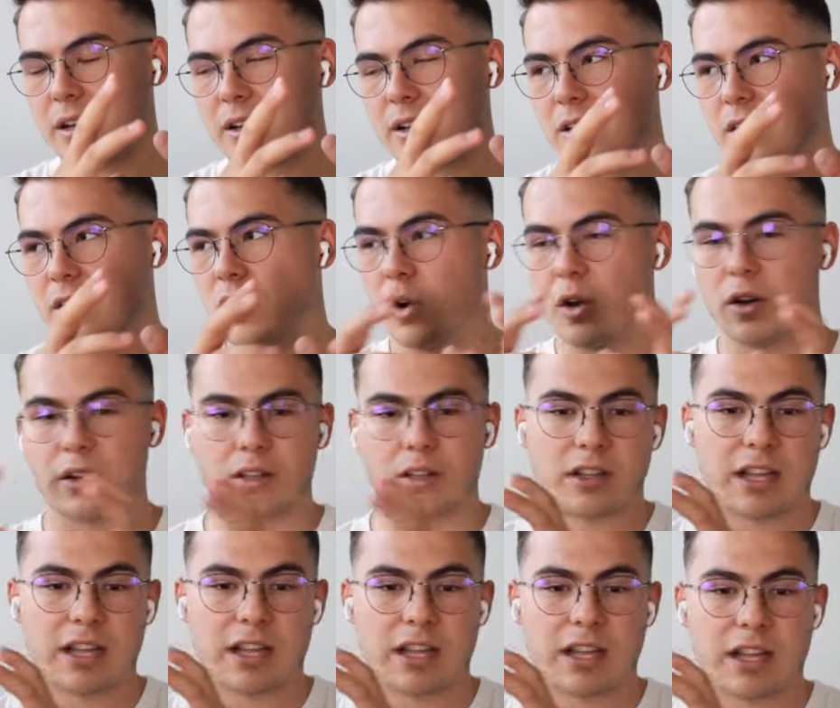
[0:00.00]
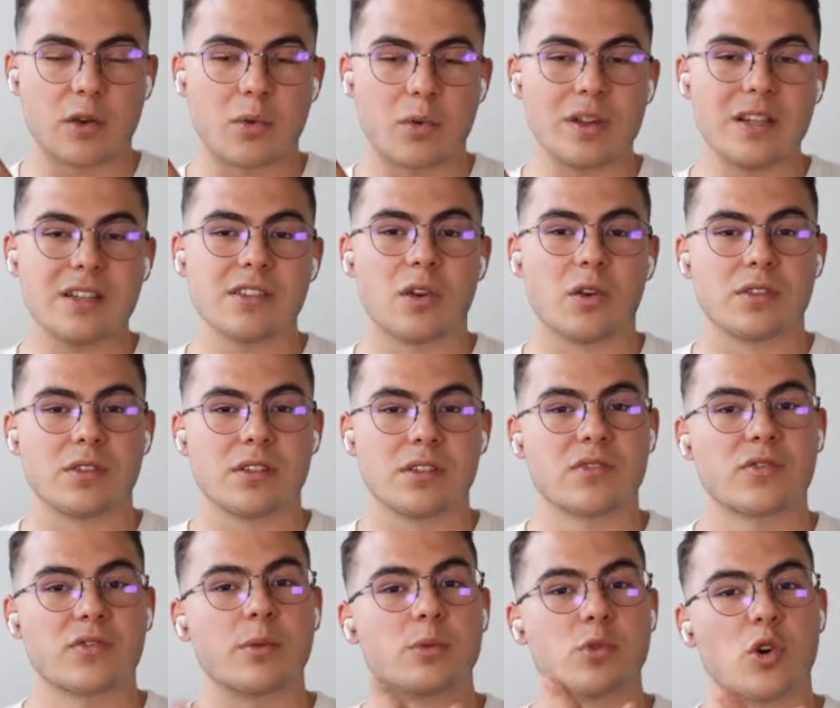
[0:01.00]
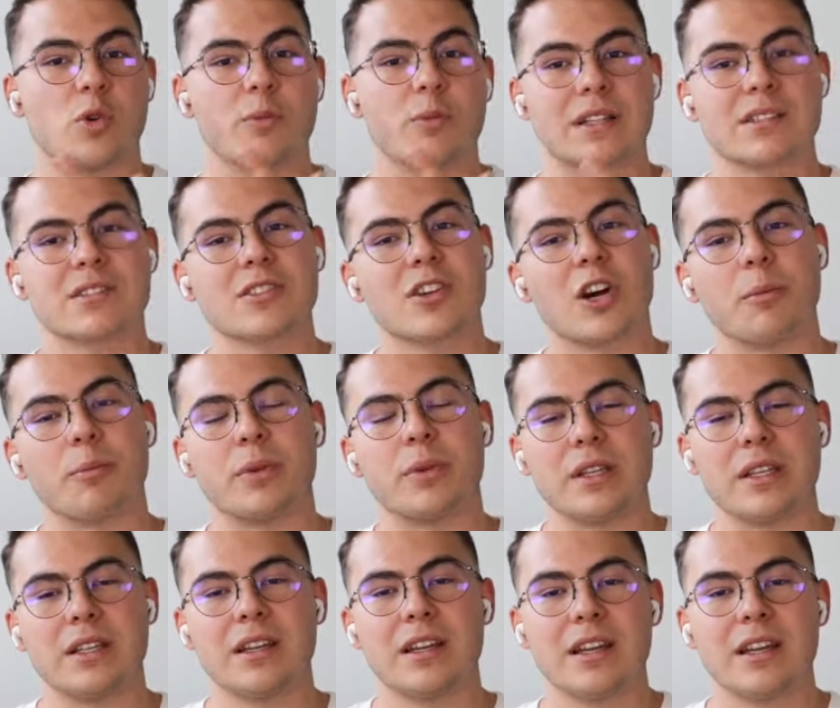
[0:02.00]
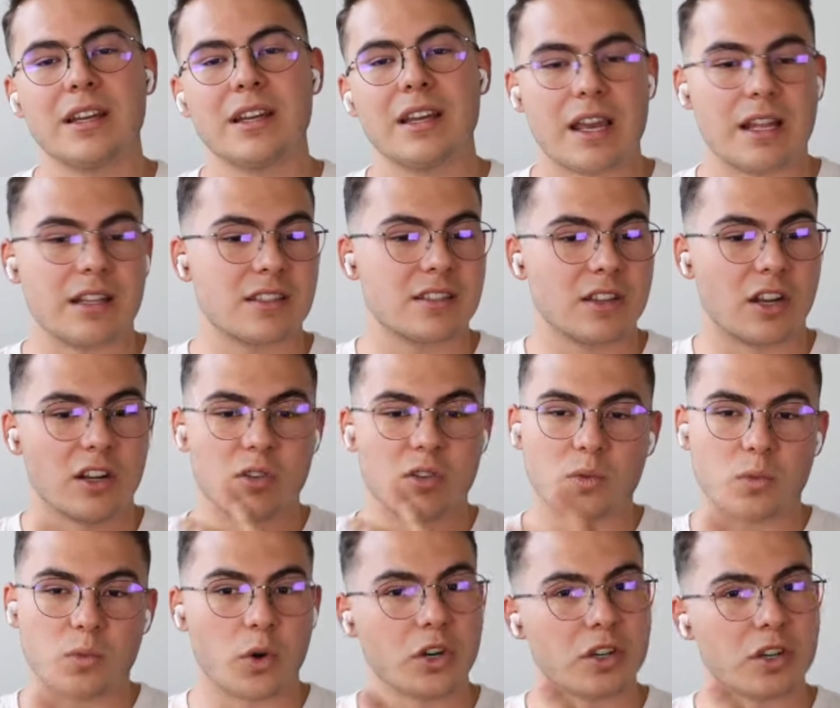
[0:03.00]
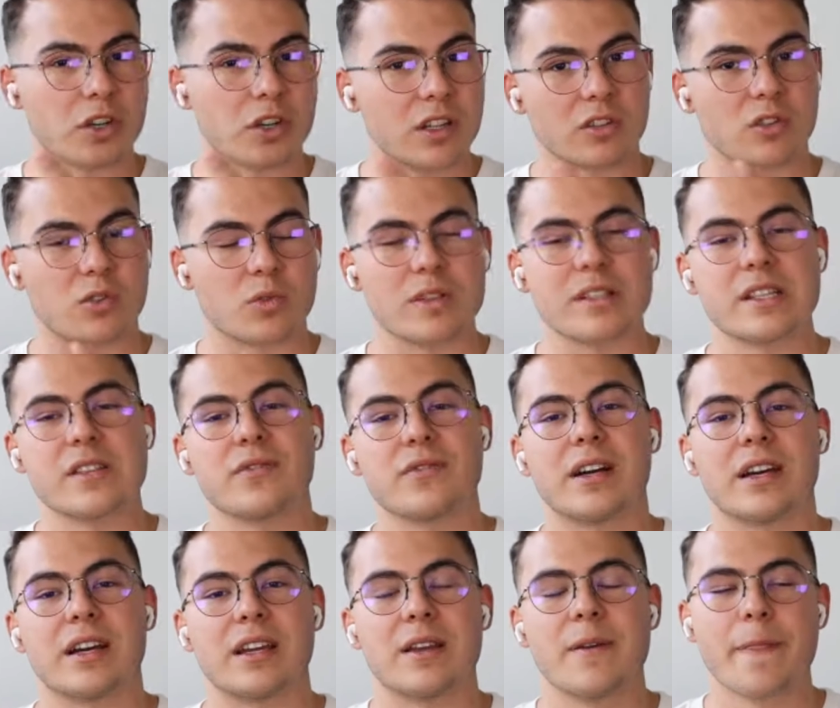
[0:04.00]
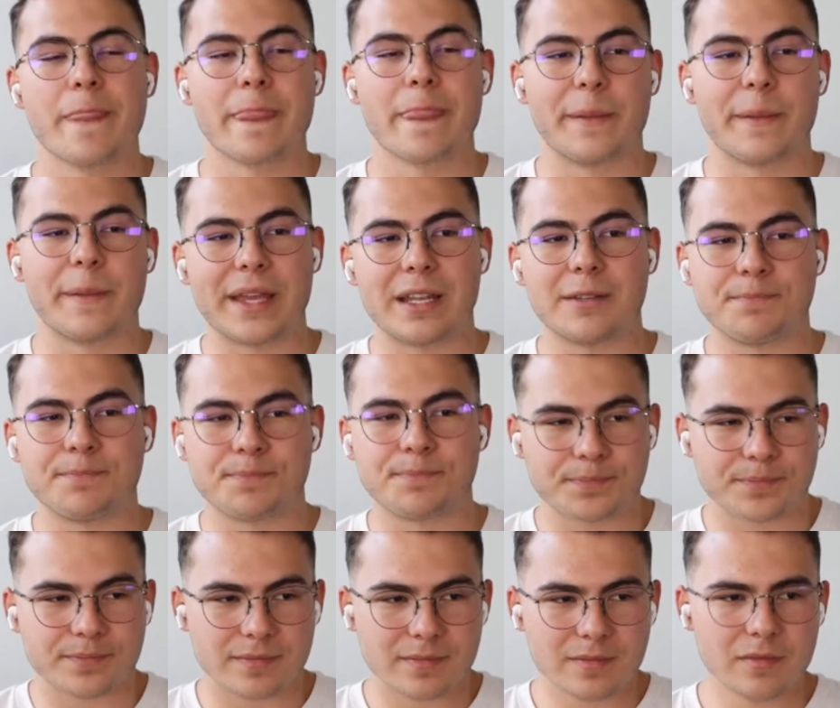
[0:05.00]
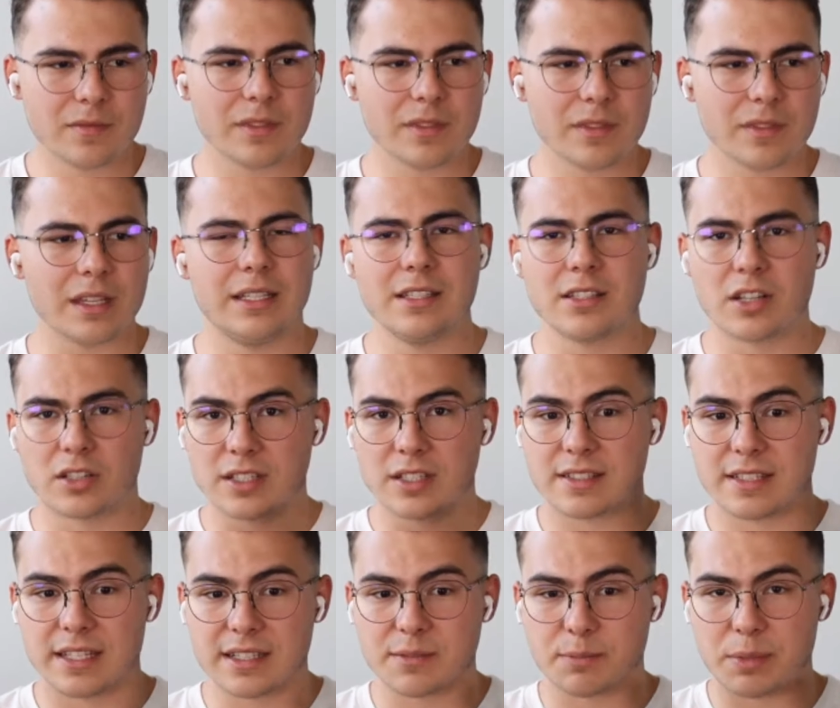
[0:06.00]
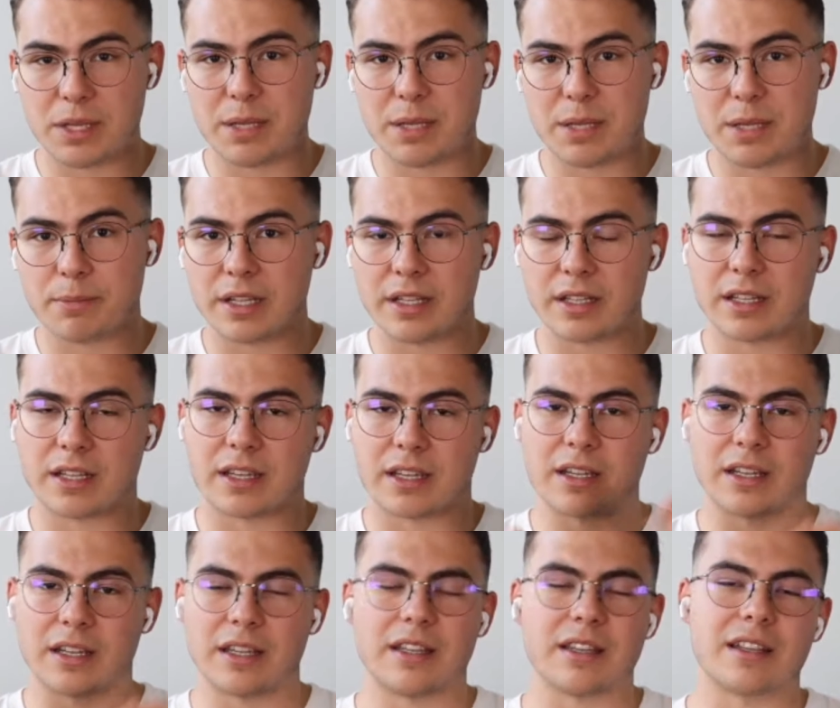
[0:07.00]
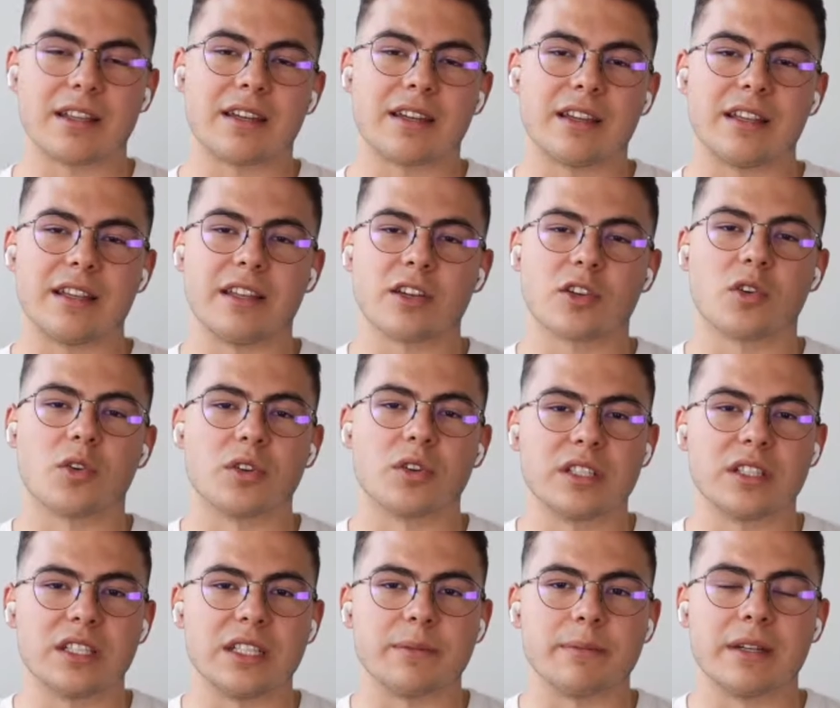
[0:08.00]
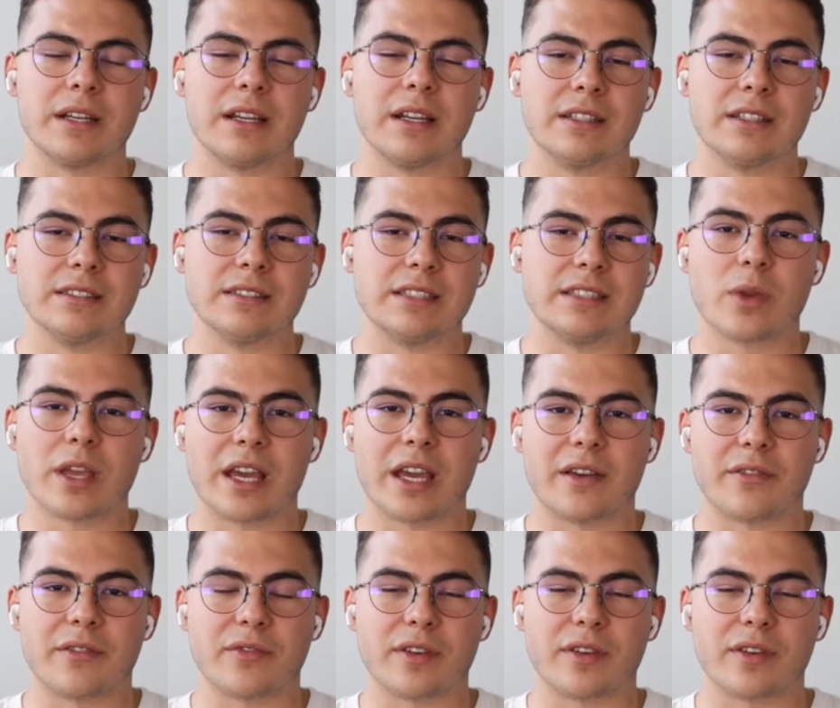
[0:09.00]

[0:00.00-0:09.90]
go take the resources from Roman's company and start working on Grizzly.fi. And these are the 6 people in the core team. Then we have